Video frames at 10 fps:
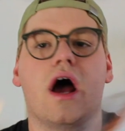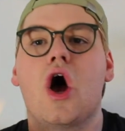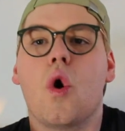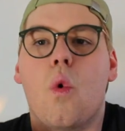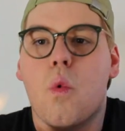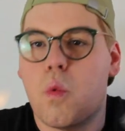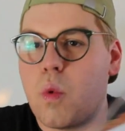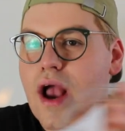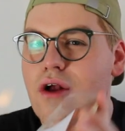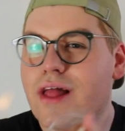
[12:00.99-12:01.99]
to
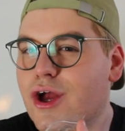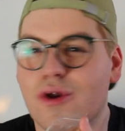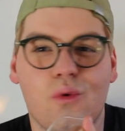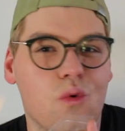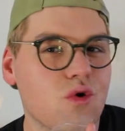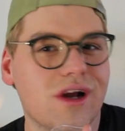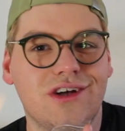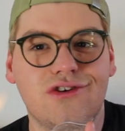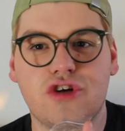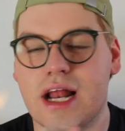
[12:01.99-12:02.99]
wear like an
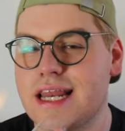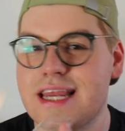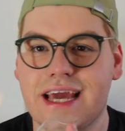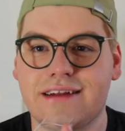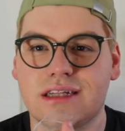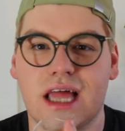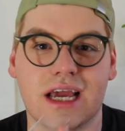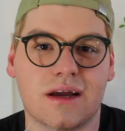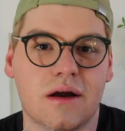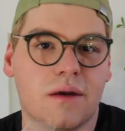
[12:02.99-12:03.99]
orange knit,
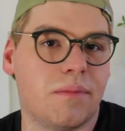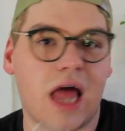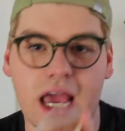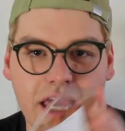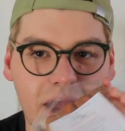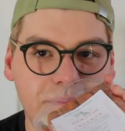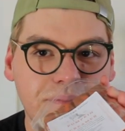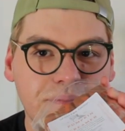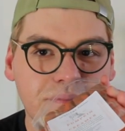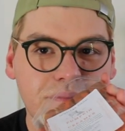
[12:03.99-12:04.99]
like, blanket,
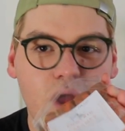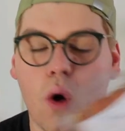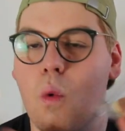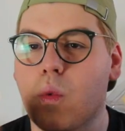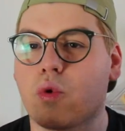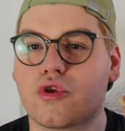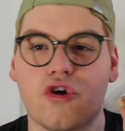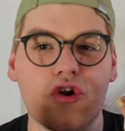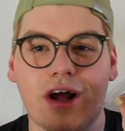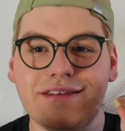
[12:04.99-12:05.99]

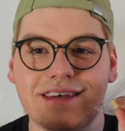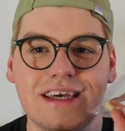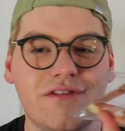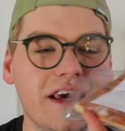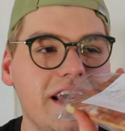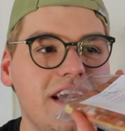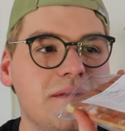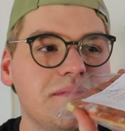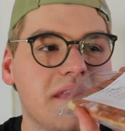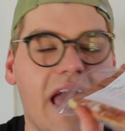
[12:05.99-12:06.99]
turn on
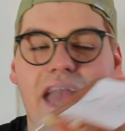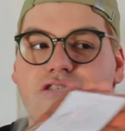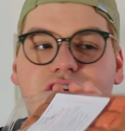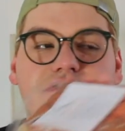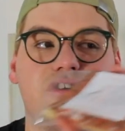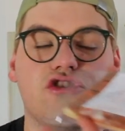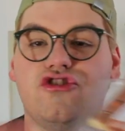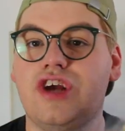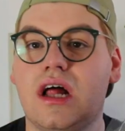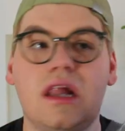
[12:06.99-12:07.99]
TV, and just
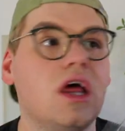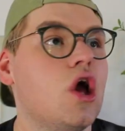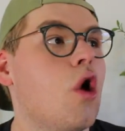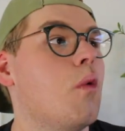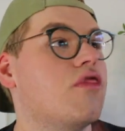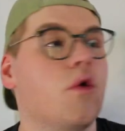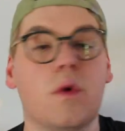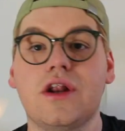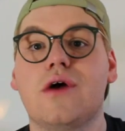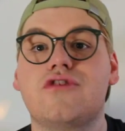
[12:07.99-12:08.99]
chill with the
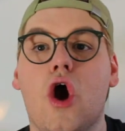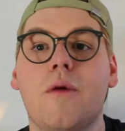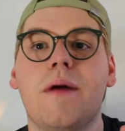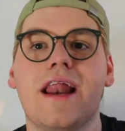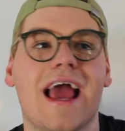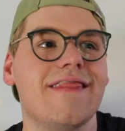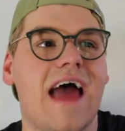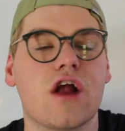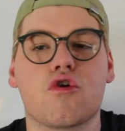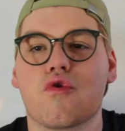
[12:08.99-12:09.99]
windows open and
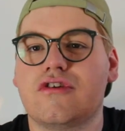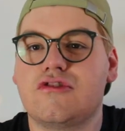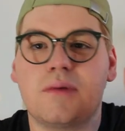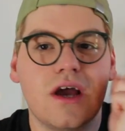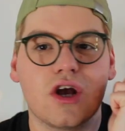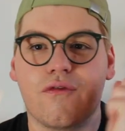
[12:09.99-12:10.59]
that crisp